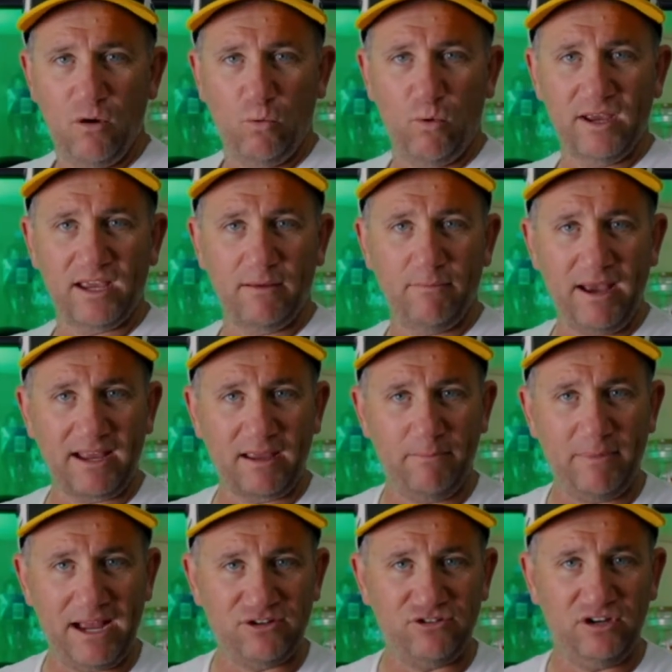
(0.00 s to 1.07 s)
We can make a
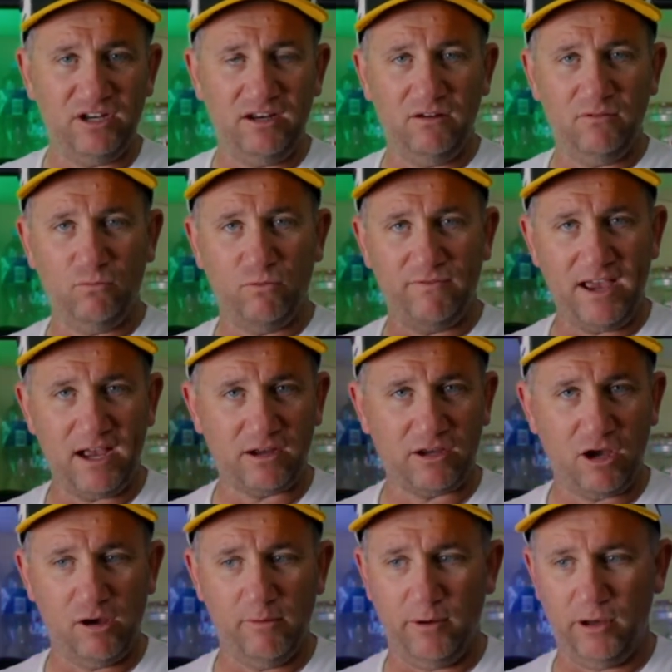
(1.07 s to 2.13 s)
battery without
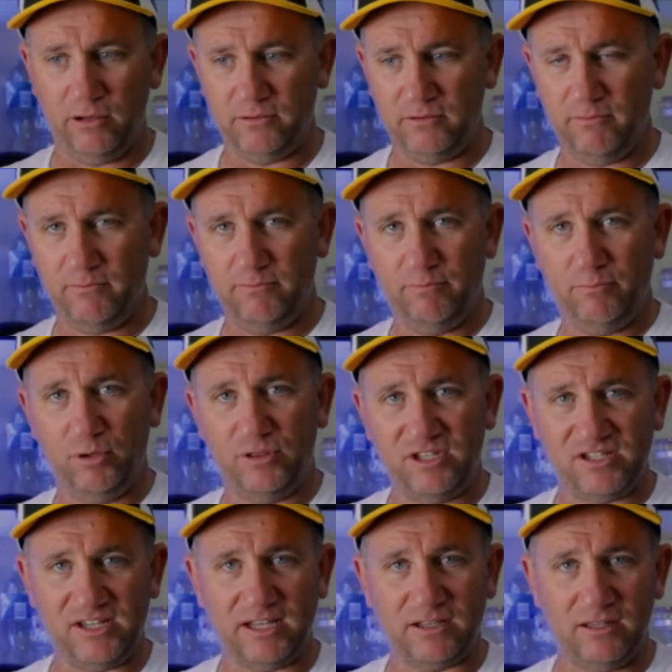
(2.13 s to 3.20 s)
cobalt, put
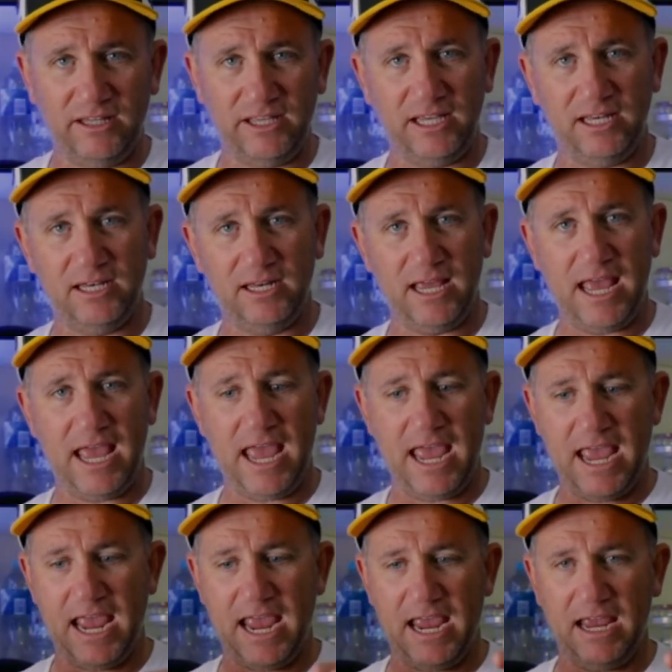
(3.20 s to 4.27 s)
this nickel in,
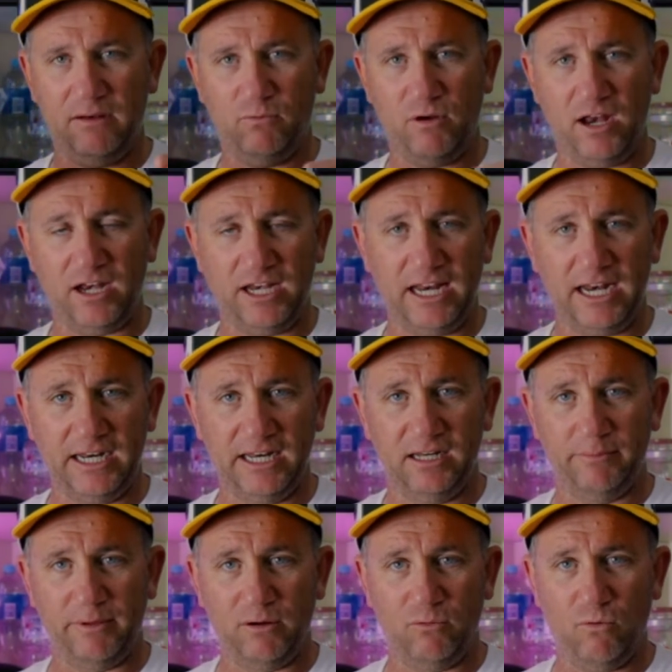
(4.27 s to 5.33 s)
and we only need a little
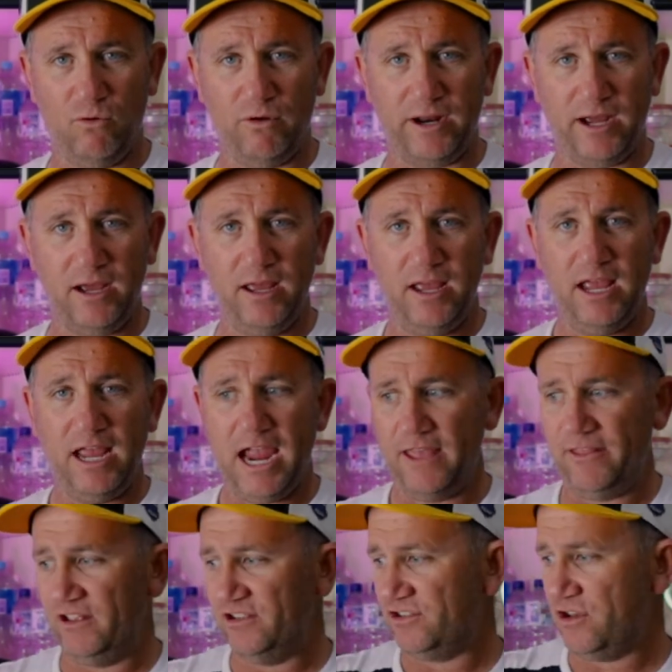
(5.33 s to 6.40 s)
bit of water, and
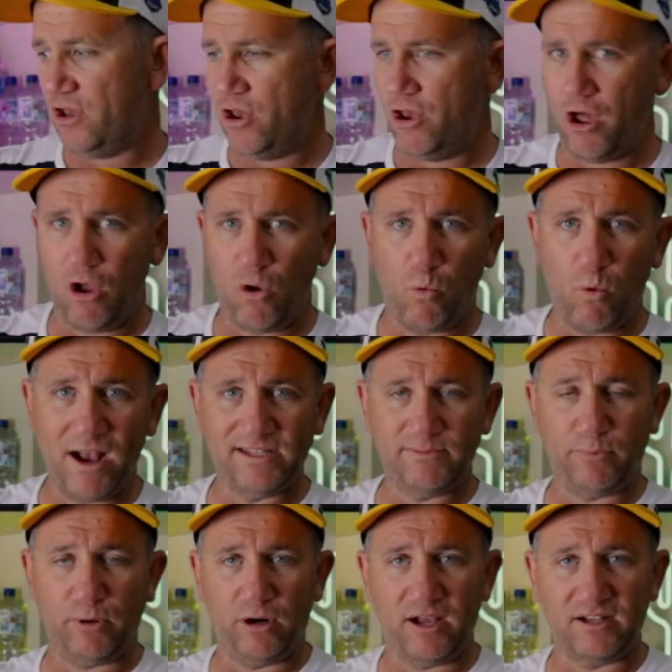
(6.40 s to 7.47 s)
there's no waste
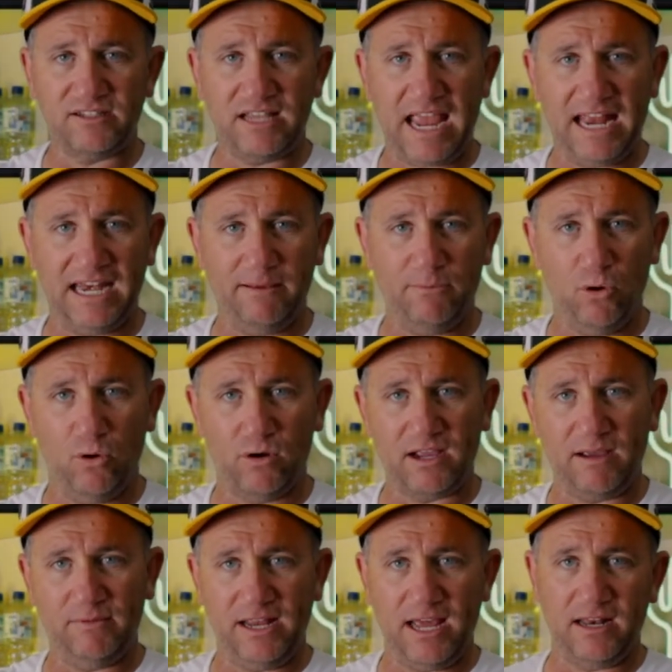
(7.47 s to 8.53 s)
products anymore
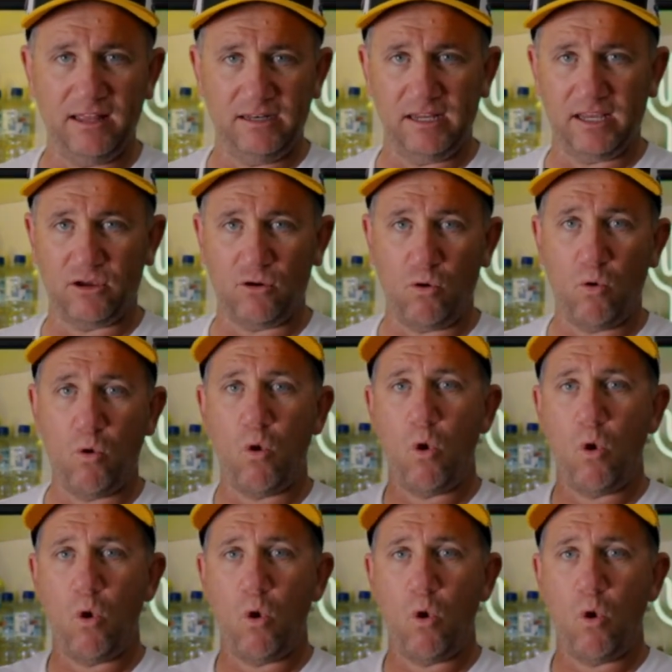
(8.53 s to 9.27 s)
coming out of the nickel.